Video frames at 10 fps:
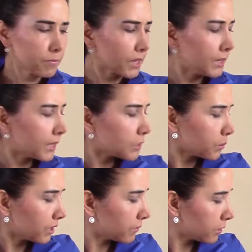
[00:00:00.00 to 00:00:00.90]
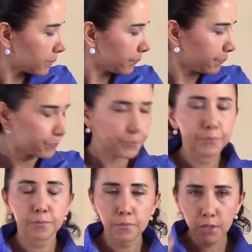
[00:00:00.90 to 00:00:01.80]
And that's what gives them
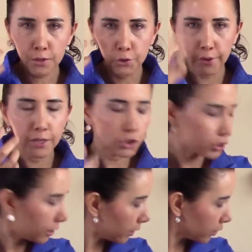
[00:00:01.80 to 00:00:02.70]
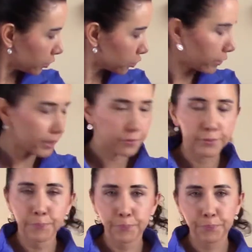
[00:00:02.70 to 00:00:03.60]
their energy and their drive.
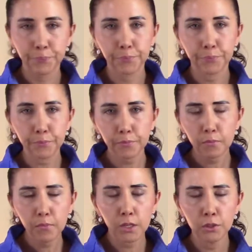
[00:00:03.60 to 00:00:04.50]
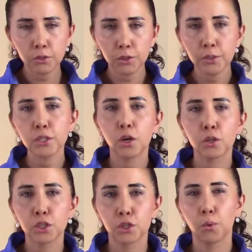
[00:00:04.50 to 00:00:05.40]
You'll notice
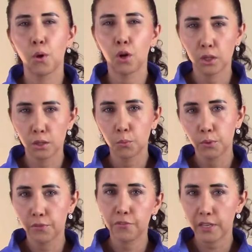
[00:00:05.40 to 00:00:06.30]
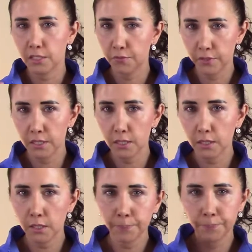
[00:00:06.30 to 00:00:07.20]
also on the wood face
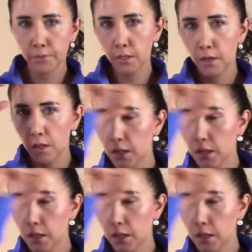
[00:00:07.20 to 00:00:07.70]
physically, a